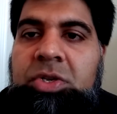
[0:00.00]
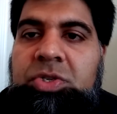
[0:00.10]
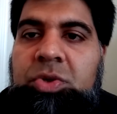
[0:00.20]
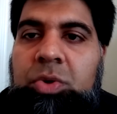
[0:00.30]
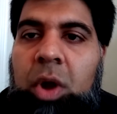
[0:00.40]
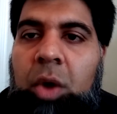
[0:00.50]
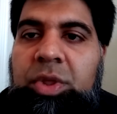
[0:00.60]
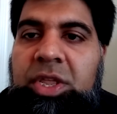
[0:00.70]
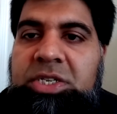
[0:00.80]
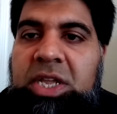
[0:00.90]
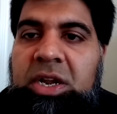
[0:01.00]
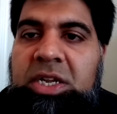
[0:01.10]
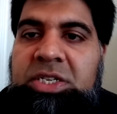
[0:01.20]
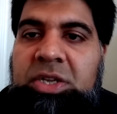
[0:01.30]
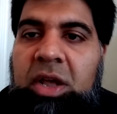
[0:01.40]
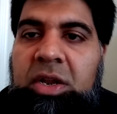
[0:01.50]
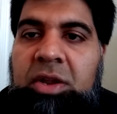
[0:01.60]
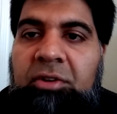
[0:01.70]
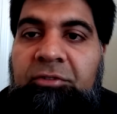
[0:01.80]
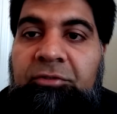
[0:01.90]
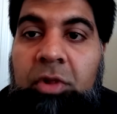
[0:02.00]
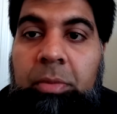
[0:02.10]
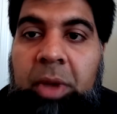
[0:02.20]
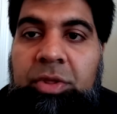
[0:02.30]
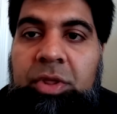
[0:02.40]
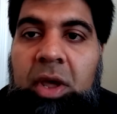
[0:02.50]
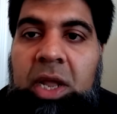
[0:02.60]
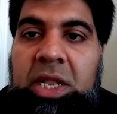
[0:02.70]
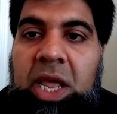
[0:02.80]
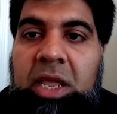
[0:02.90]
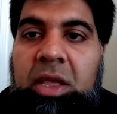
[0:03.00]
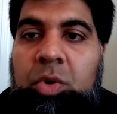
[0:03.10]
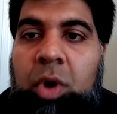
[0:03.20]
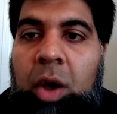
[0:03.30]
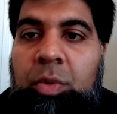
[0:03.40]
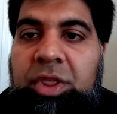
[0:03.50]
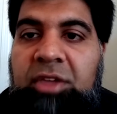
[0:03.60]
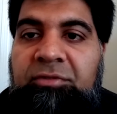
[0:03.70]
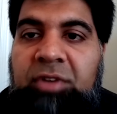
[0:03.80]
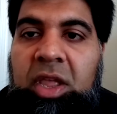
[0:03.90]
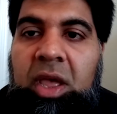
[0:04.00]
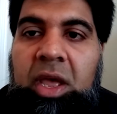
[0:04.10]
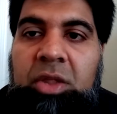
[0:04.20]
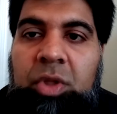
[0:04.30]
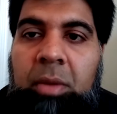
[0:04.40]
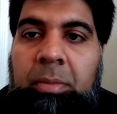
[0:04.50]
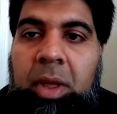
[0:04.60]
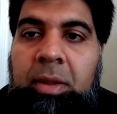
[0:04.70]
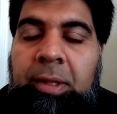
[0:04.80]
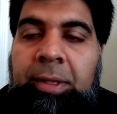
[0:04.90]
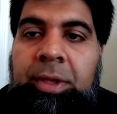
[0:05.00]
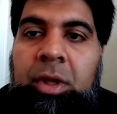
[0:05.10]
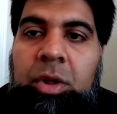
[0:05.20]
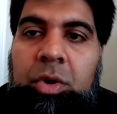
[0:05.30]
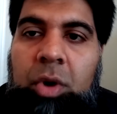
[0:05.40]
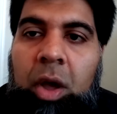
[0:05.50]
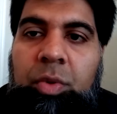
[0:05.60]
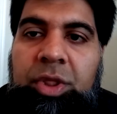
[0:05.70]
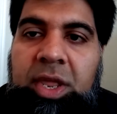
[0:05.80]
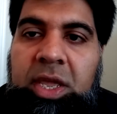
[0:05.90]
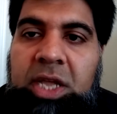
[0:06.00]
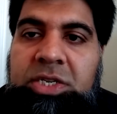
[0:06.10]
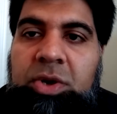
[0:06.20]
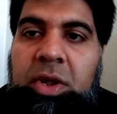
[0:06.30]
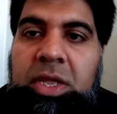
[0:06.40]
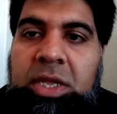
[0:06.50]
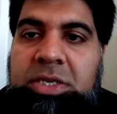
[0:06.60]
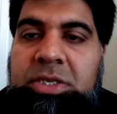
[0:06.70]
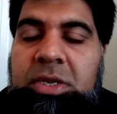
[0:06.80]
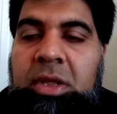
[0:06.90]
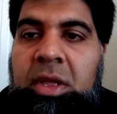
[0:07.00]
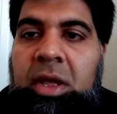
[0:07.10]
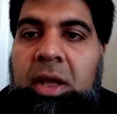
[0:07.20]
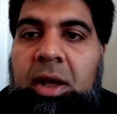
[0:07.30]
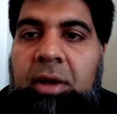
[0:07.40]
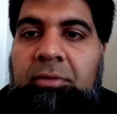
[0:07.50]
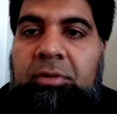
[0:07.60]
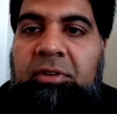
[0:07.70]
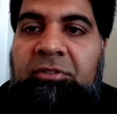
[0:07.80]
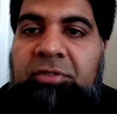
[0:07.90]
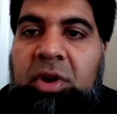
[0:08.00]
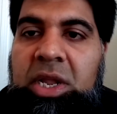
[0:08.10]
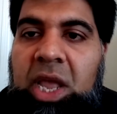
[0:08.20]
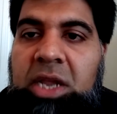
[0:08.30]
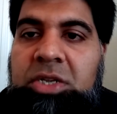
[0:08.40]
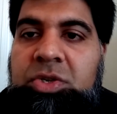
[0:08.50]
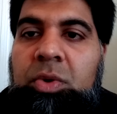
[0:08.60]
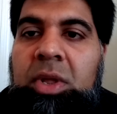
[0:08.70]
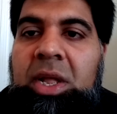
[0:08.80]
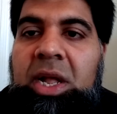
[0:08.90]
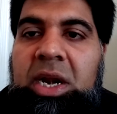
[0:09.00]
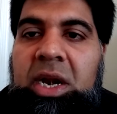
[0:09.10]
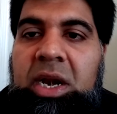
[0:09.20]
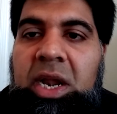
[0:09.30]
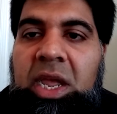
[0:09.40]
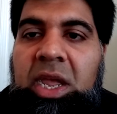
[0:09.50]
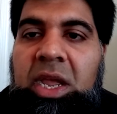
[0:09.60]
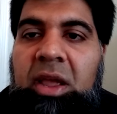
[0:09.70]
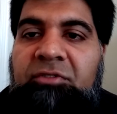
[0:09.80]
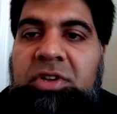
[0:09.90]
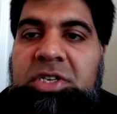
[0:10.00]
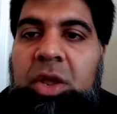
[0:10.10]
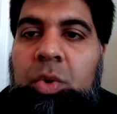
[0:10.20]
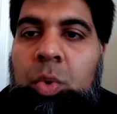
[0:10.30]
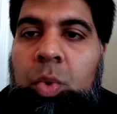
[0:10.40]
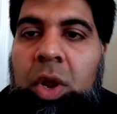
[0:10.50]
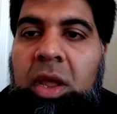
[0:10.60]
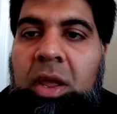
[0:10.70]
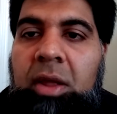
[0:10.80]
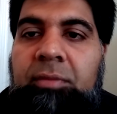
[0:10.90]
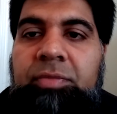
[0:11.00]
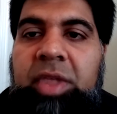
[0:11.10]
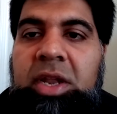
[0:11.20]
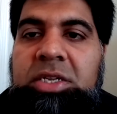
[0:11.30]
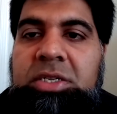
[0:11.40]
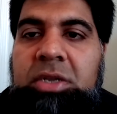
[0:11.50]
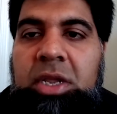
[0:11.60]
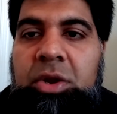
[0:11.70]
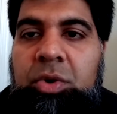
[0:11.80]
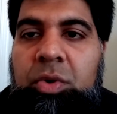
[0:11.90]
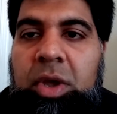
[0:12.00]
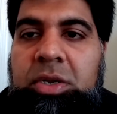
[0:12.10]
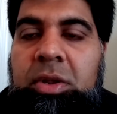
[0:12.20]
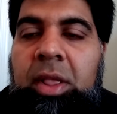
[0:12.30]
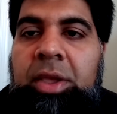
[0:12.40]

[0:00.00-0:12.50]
So ra with a zir is not full mouth. Unlike ra with a fatha and dhamma, ra with a kasra is very light. So rih, if you say rih, that is incorrect.